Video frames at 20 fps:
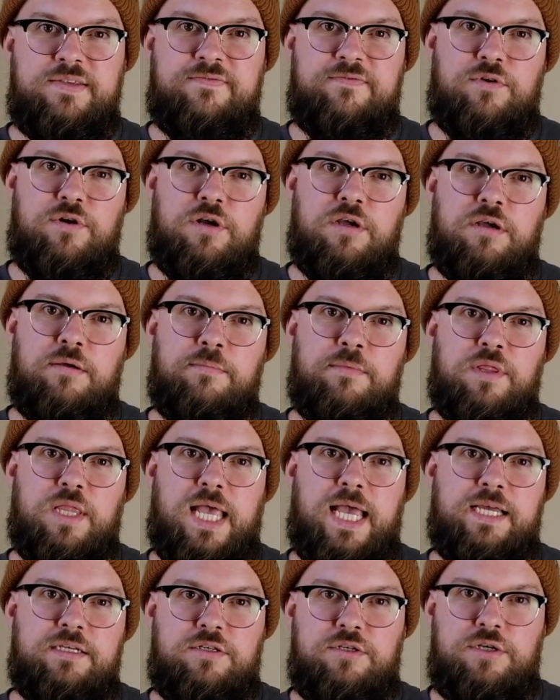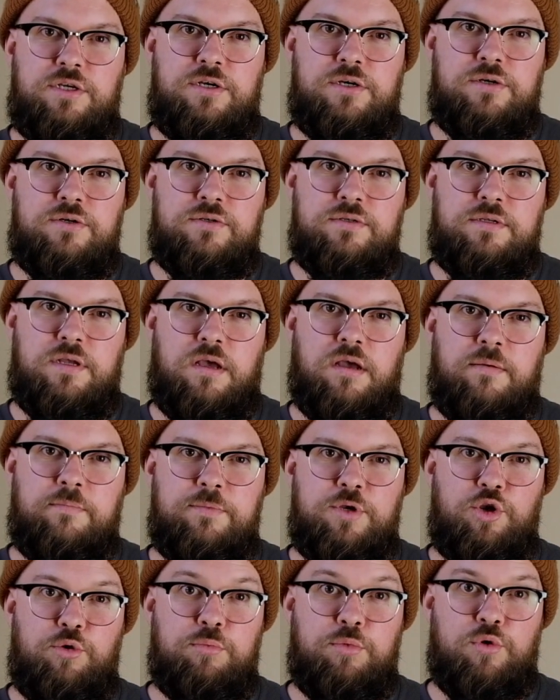from last year's
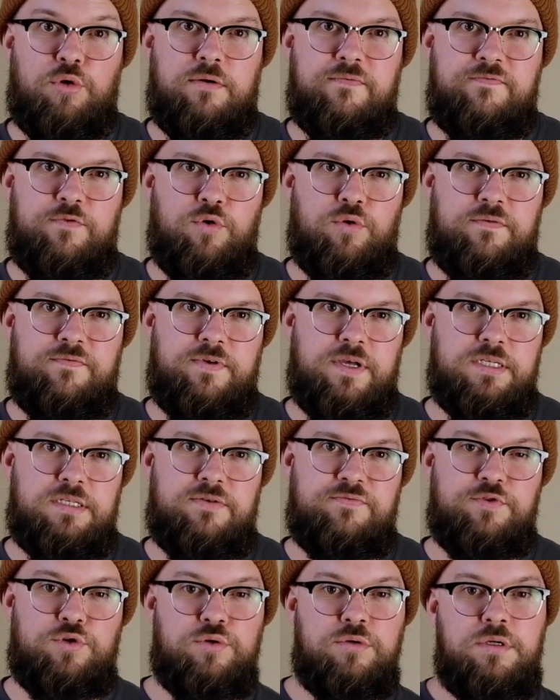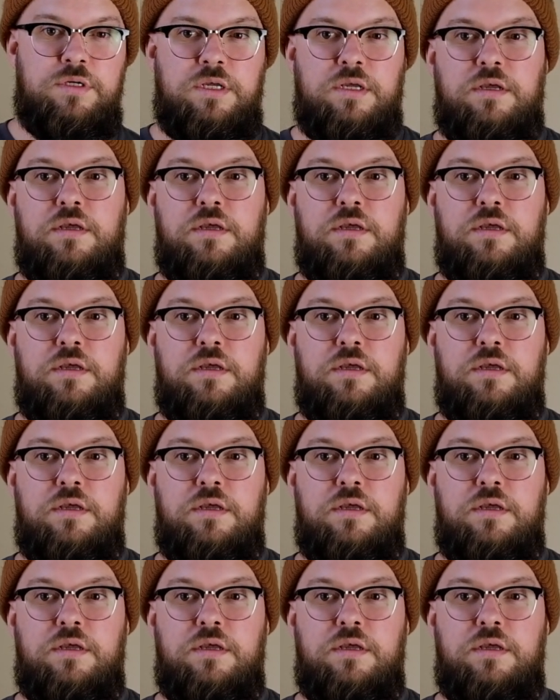Newport Folk Festival